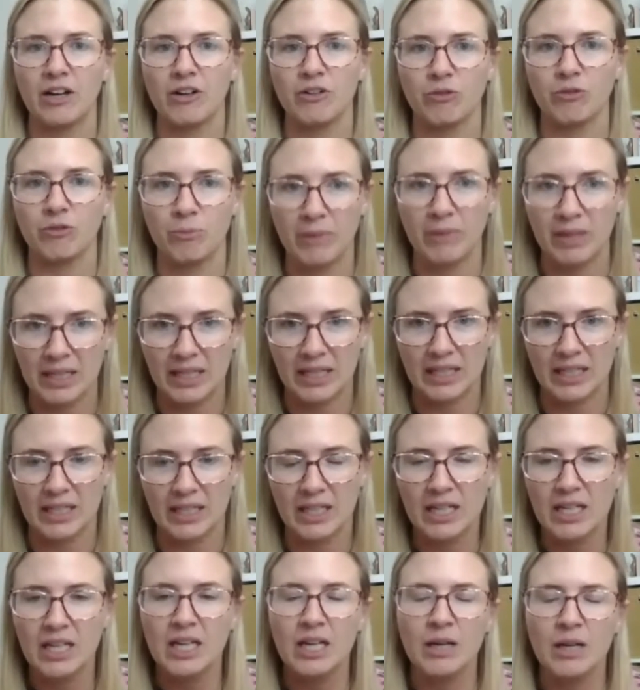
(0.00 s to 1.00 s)
of mm-hmm.
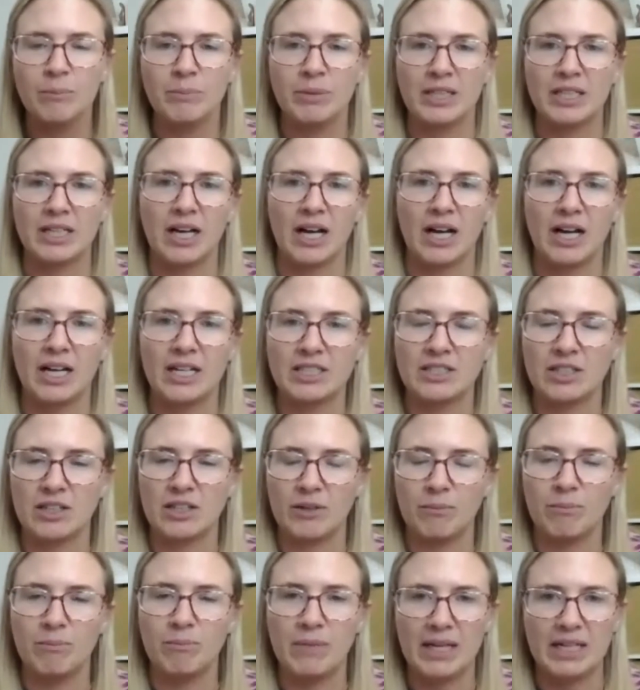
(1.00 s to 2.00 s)
me because
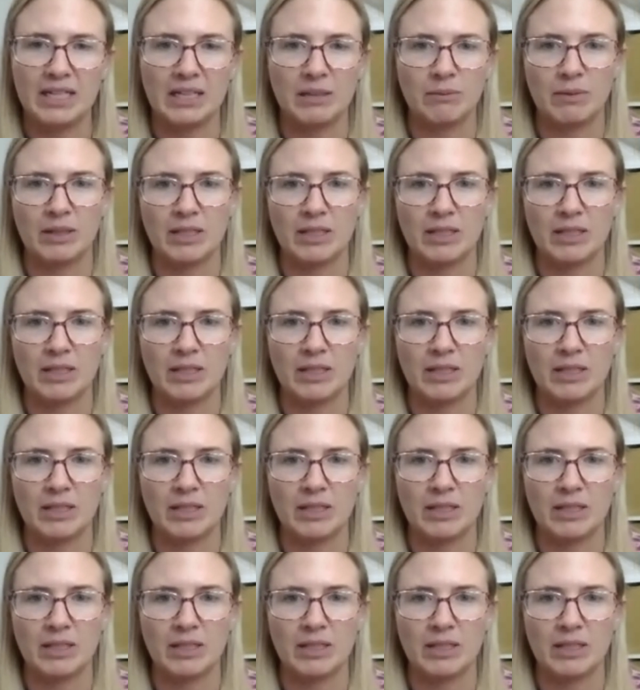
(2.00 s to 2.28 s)
many mm-hmm.